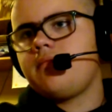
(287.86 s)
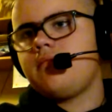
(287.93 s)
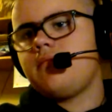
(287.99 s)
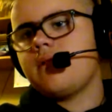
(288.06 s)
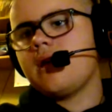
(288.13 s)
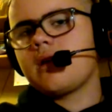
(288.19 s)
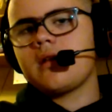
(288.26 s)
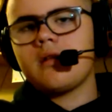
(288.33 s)

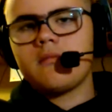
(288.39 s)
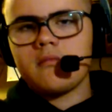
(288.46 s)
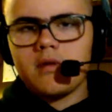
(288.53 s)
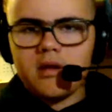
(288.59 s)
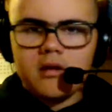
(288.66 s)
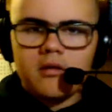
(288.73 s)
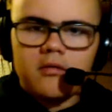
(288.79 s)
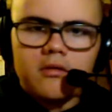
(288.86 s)
I can
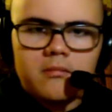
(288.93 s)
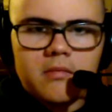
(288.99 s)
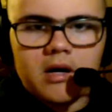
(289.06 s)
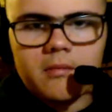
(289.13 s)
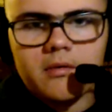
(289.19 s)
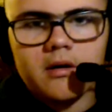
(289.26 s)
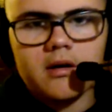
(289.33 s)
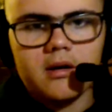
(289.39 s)
show you my
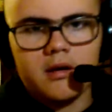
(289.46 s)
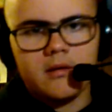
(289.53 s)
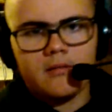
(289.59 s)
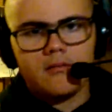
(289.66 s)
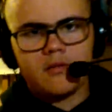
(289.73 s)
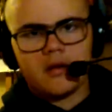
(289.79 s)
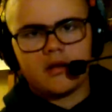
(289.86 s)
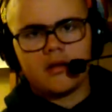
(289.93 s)
body
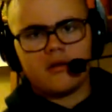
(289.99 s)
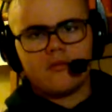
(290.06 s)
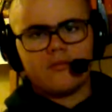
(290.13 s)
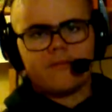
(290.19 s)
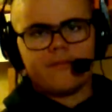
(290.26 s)
right now.